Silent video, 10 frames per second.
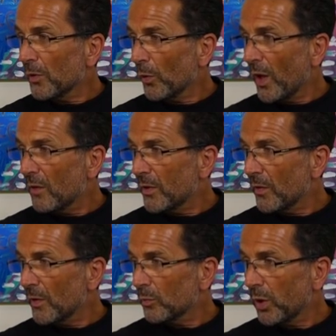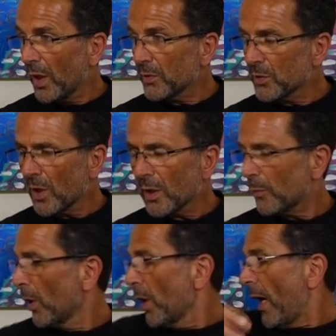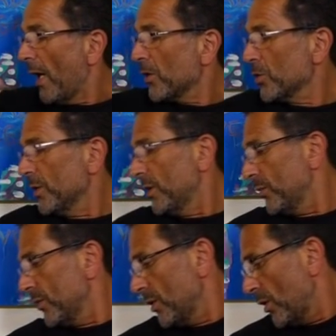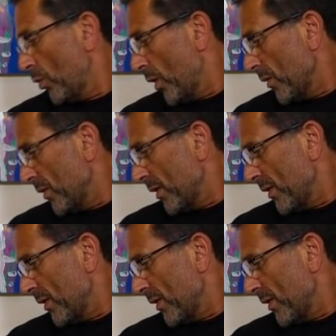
I don't have anything planned to talk about. Actually, you know what?